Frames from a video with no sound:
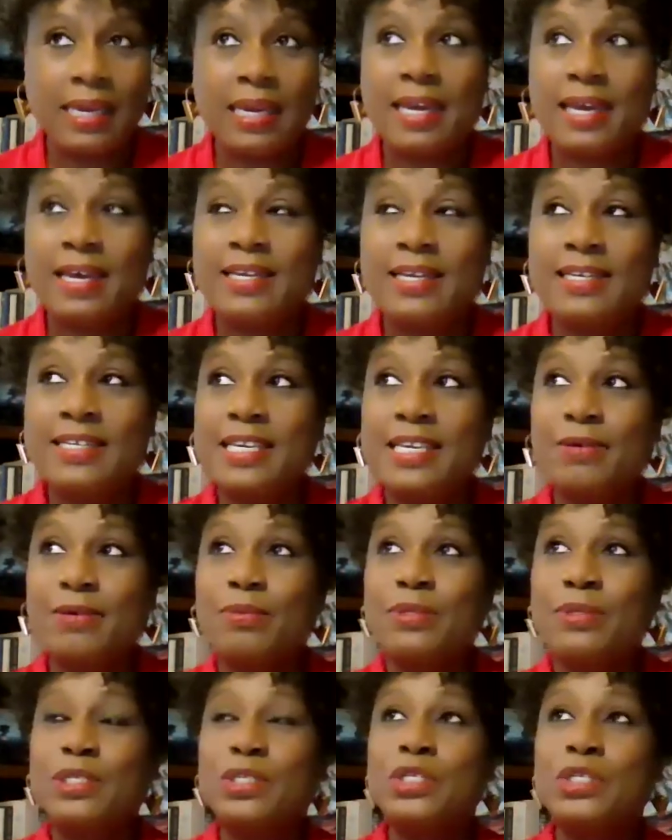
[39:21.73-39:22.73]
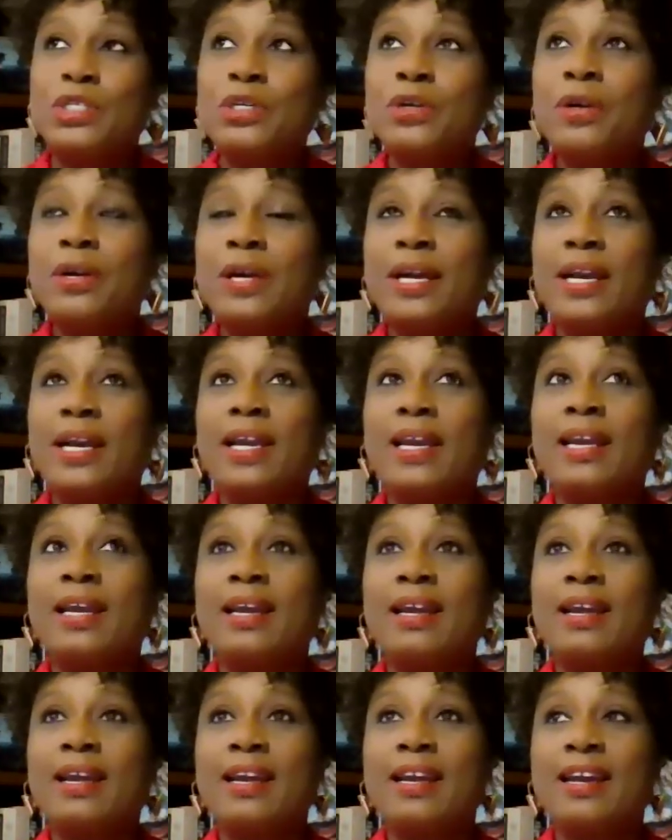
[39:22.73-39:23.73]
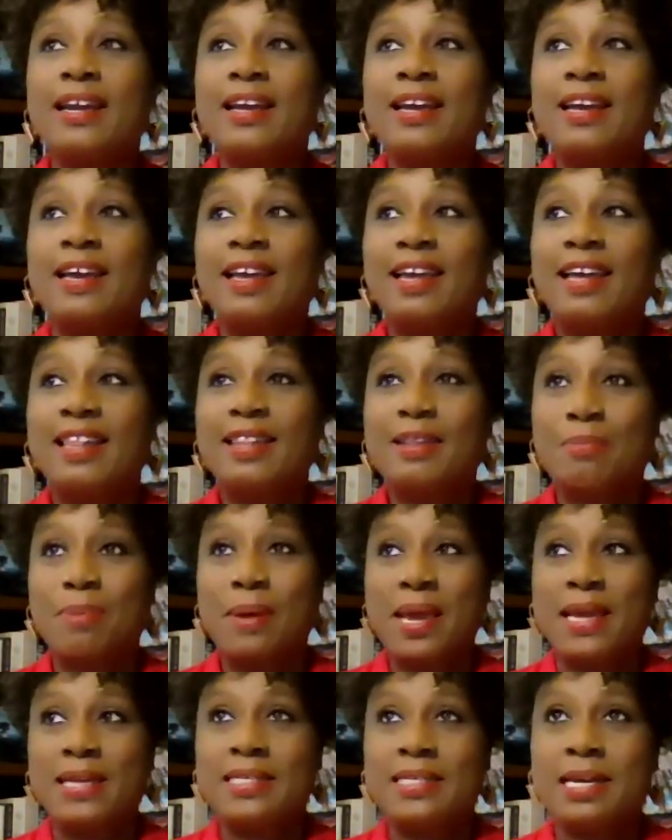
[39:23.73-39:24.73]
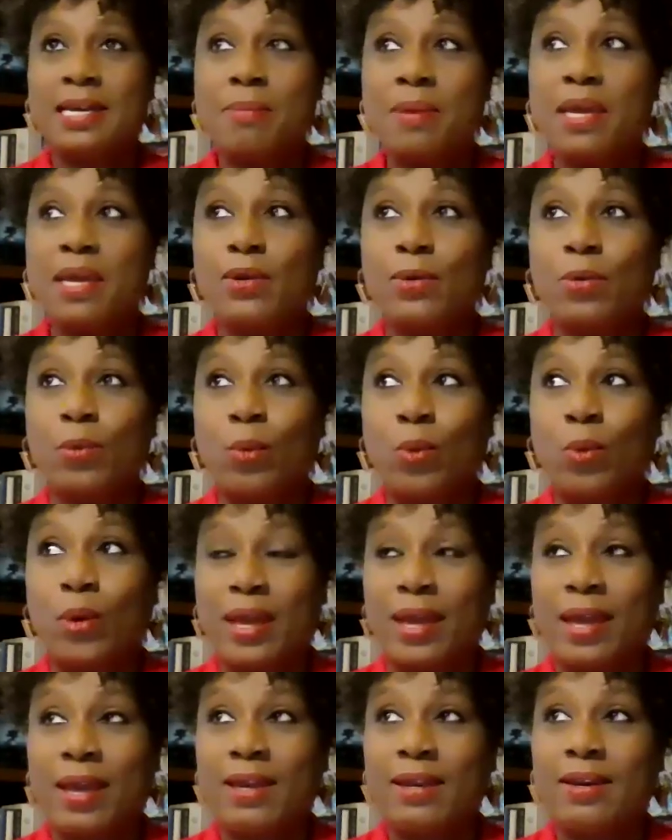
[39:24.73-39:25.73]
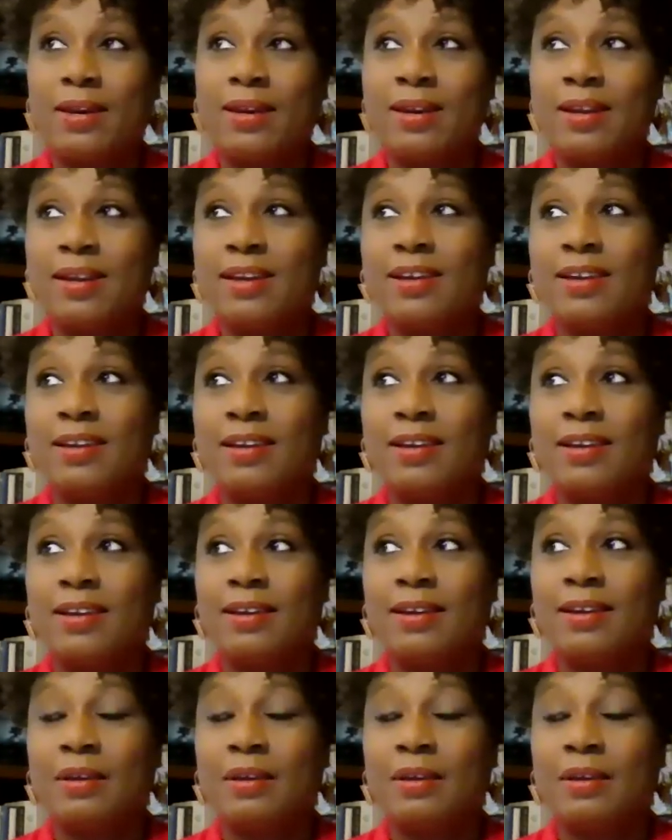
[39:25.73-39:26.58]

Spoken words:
And it was during the pandemic when